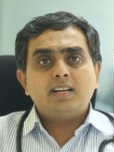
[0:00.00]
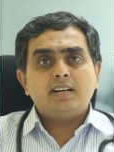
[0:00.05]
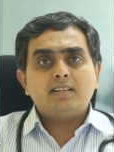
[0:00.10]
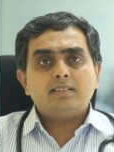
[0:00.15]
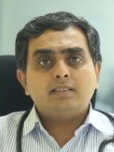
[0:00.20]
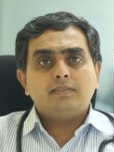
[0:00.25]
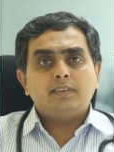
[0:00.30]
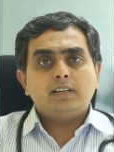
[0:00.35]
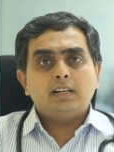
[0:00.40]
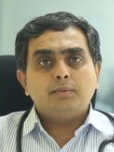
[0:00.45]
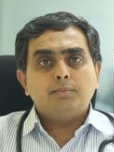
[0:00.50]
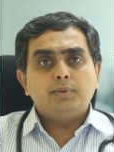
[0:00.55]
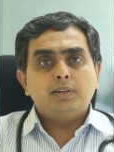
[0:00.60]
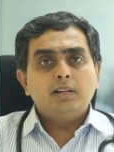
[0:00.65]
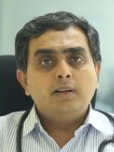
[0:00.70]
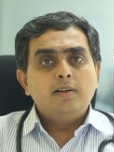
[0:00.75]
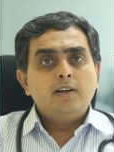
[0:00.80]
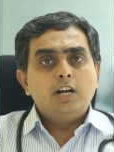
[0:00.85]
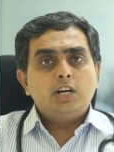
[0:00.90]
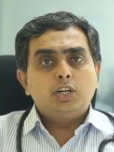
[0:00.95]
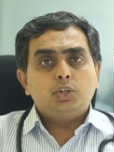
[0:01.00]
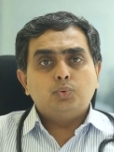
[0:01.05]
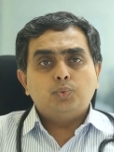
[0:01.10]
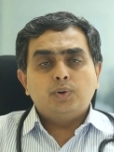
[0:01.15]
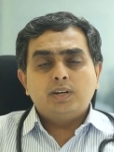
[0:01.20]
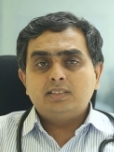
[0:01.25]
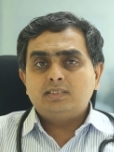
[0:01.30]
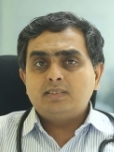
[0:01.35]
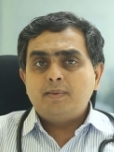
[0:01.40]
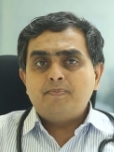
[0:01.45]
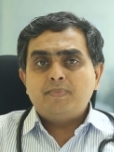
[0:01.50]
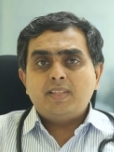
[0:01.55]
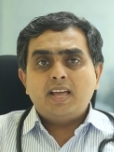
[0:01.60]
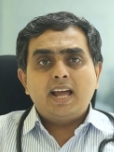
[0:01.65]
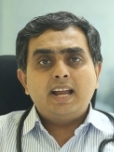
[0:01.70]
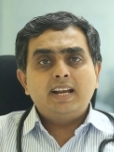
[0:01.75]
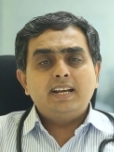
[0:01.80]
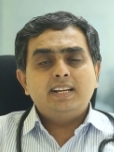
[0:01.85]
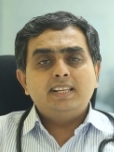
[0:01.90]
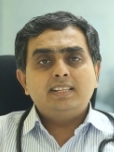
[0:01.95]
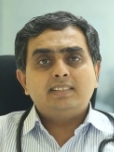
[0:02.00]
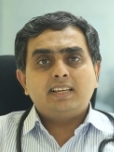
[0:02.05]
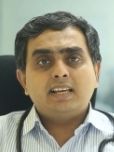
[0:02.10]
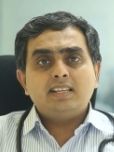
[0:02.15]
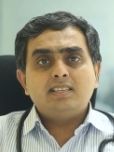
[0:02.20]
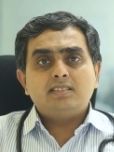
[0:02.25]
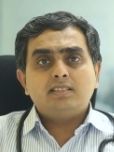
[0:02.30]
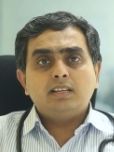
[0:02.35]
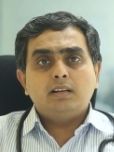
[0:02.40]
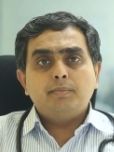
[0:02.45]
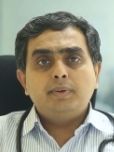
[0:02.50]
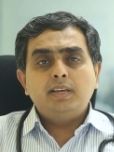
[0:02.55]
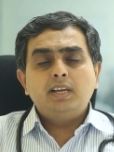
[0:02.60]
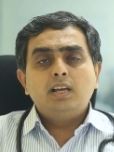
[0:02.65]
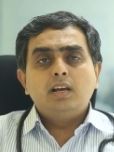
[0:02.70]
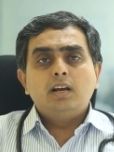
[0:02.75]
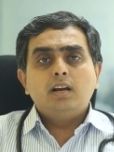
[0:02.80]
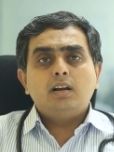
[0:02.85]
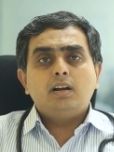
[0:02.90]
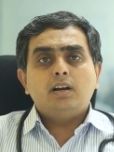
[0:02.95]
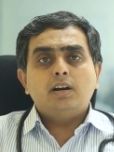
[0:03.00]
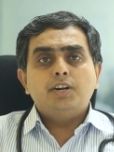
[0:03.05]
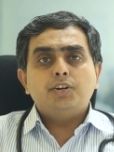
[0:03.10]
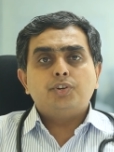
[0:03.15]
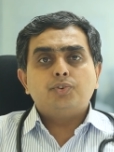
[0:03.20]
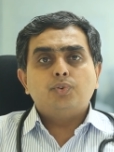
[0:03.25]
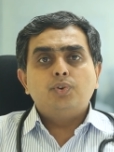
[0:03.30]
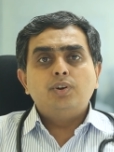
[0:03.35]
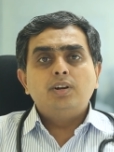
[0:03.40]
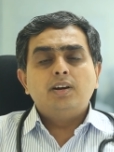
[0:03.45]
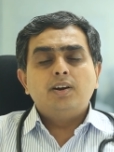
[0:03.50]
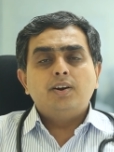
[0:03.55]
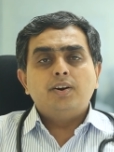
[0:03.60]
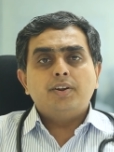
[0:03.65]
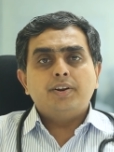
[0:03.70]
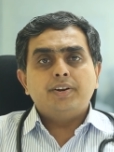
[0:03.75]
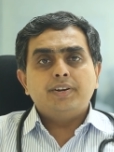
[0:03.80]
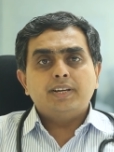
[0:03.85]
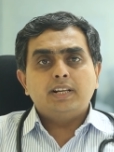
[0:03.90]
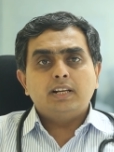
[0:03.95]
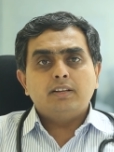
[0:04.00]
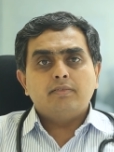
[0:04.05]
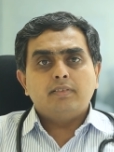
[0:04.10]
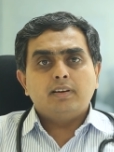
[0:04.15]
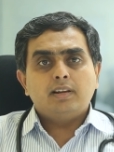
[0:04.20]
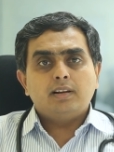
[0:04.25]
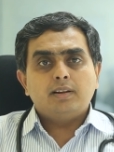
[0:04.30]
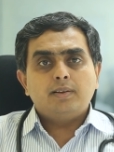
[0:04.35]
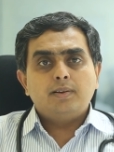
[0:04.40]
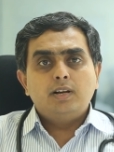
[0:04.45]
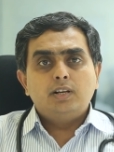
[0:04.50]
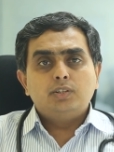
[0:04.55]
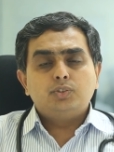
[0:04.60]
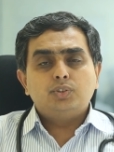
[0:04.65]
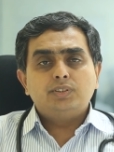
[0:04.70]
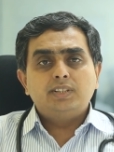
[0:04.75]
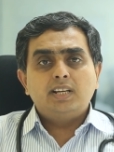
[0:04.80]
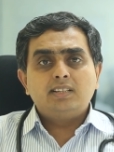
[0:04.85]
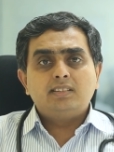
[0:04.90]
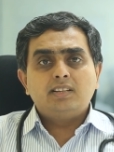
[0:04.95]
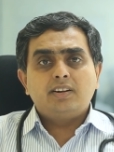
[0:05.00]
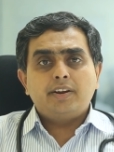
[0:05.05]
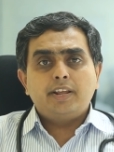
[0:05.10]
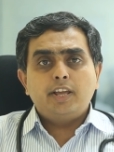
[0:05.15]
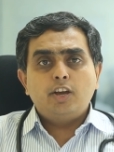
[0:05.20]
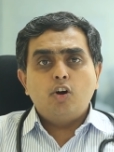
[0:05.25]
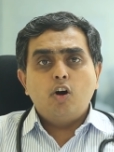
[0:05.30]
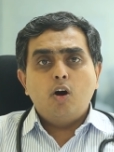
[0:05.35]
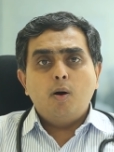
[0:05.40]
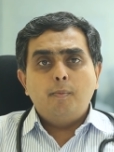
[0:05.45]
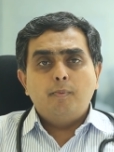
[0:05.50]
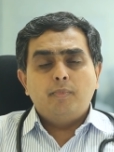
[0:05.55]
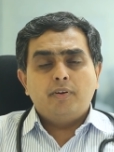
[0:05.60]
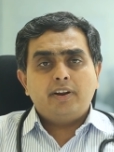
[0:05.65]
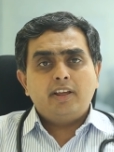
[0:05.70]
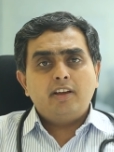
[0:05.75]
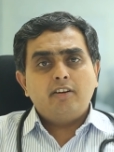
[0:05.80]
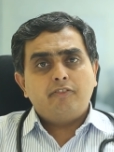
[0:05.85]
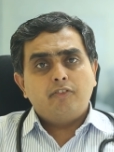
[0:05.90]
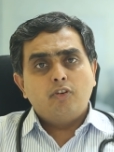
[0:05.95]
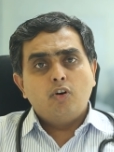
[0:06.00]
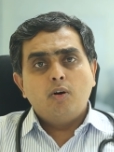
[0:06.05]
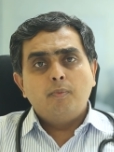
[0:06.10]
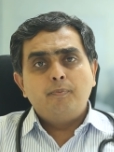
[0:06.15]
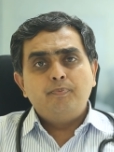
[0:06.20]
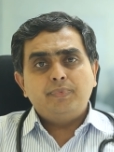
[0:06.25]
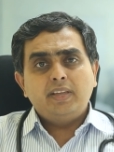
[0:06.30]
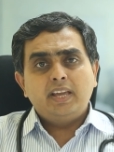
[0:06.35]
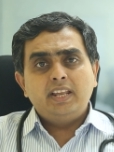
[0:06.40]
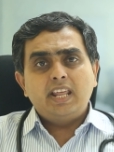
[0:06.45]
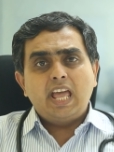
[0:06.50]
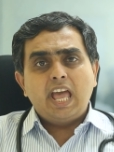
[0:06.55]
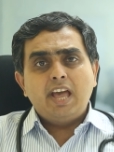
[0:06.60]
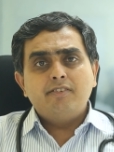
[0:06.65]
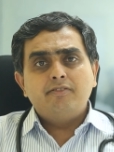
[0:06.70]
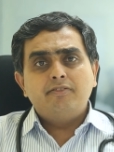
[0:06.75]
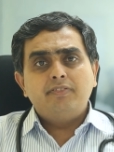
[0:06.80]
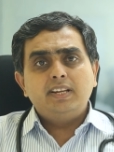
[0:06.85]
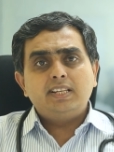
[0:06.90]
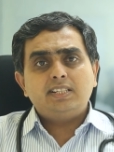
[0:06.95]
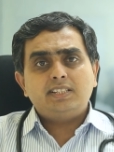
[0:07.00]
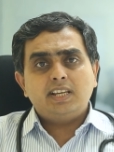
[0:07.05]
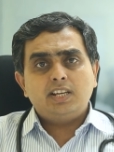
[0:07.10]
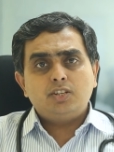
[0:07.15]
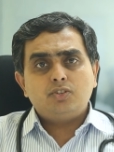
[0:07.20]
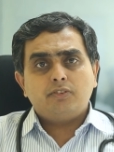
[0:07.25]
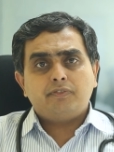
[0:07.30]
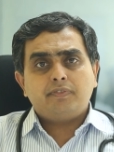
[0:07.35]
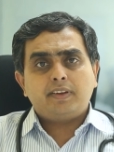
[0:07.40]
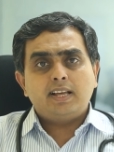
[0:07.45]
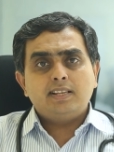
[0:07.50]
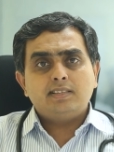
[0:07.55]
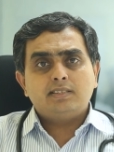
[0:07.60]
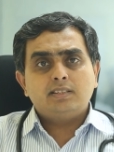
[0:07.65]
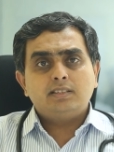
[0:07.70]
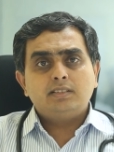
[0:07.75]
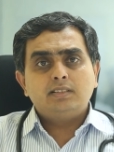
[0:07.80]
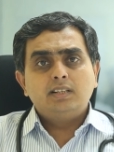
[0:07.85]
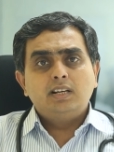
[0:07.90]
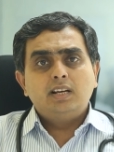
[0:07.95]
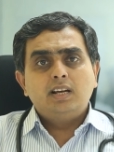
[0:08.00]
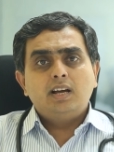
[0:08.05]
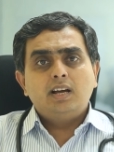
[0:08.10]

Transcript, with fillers: that is available to us, and these can still be controlled really well. So there is a ray hope, ray of hope in every stage of cancer,